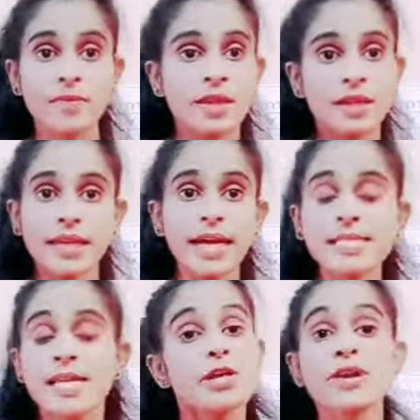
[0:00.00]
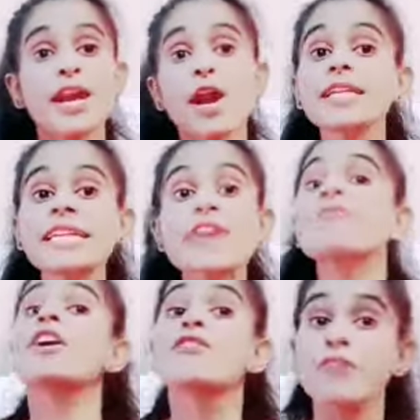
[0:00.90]
Yes, you cannot give
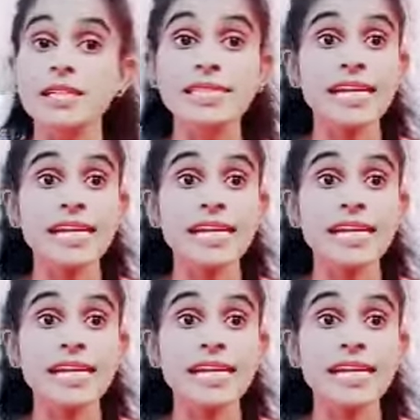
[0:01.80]
first aid